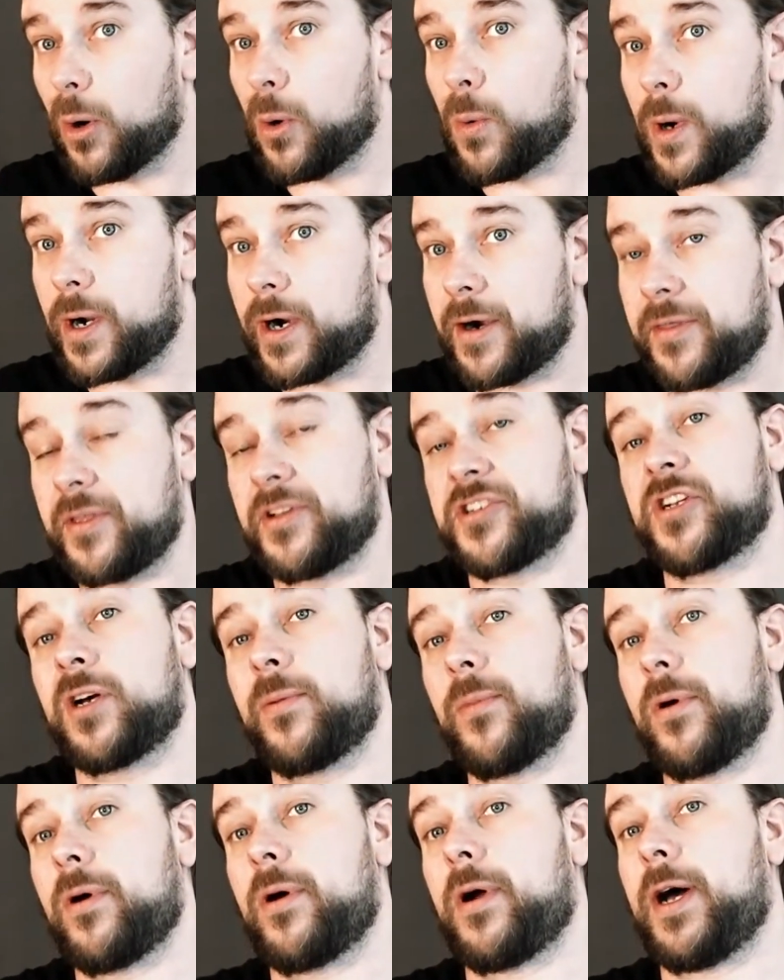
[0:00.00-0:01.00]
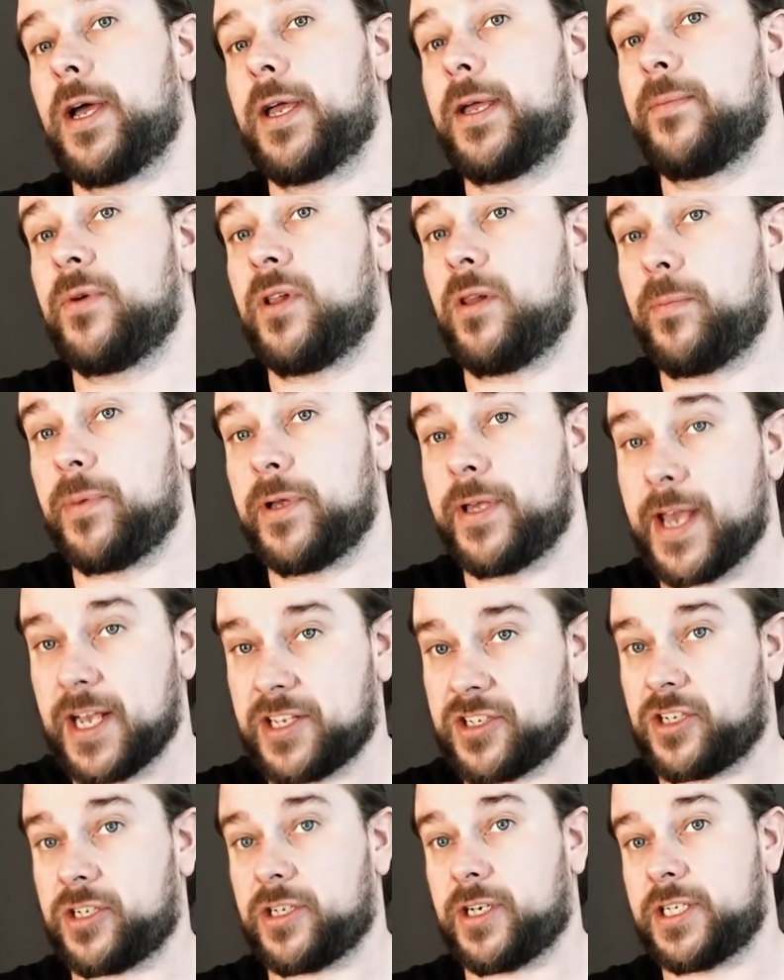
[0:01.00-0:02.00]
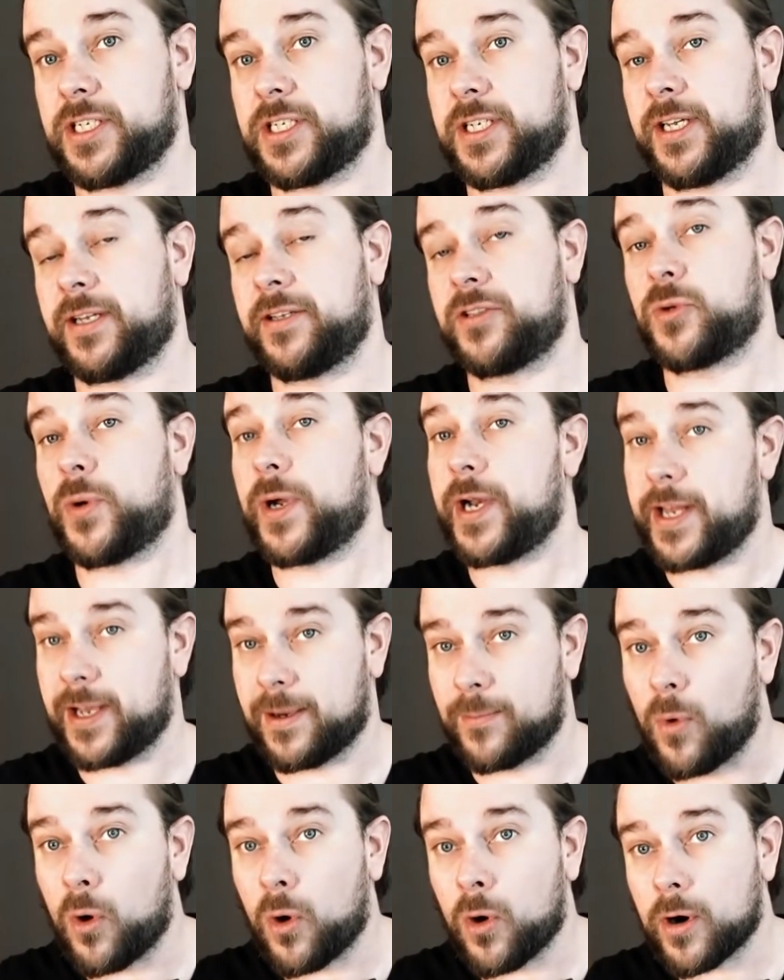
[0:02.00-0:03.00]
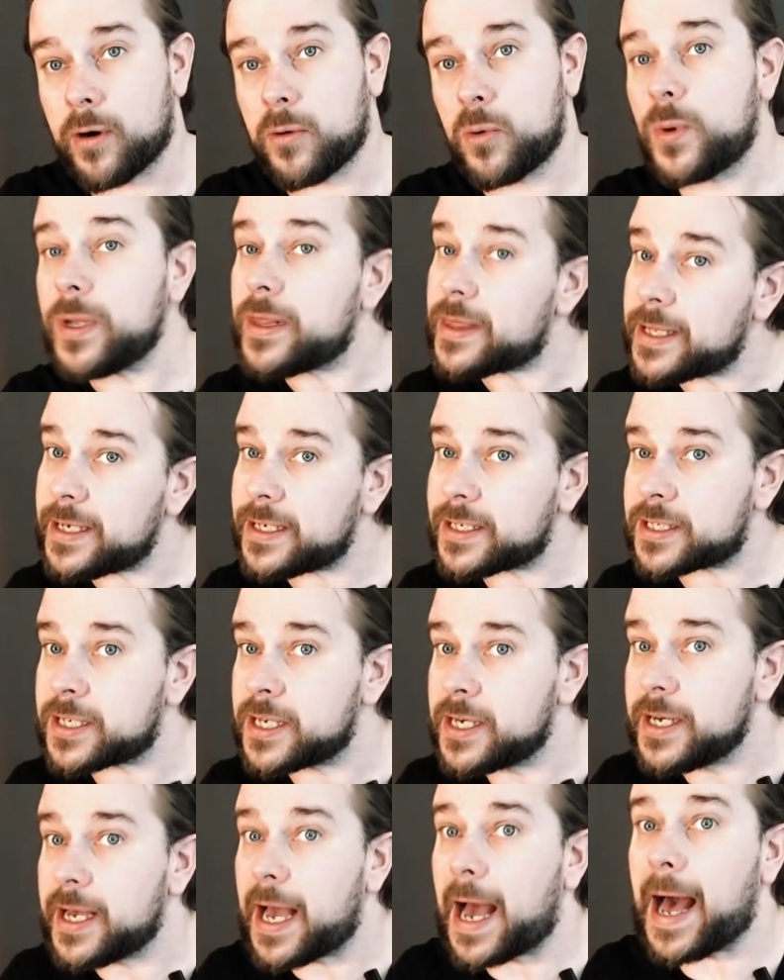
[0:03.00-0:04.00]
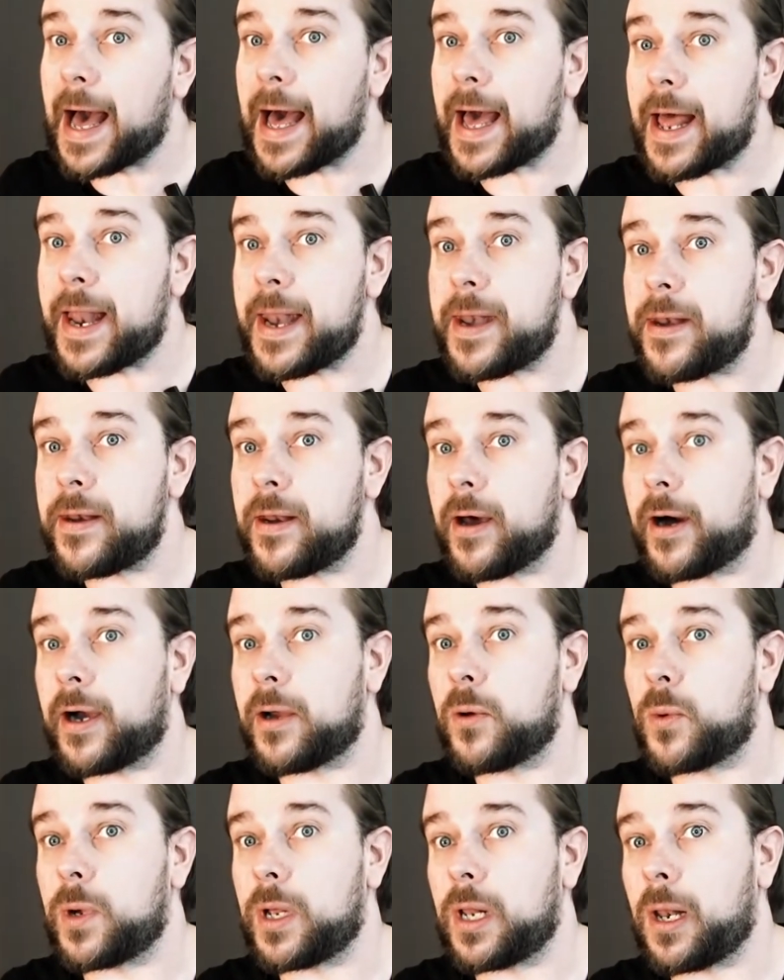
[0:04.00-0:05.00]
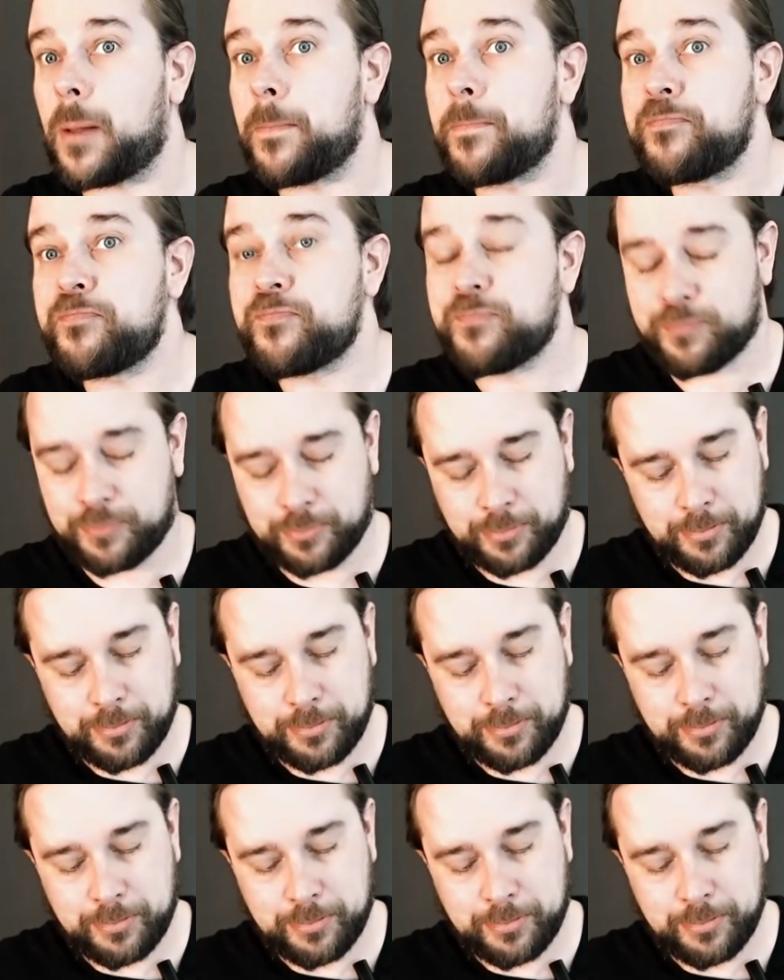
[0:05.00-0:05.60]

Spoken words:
Over the summer, I will be exercising, training more with this, and I will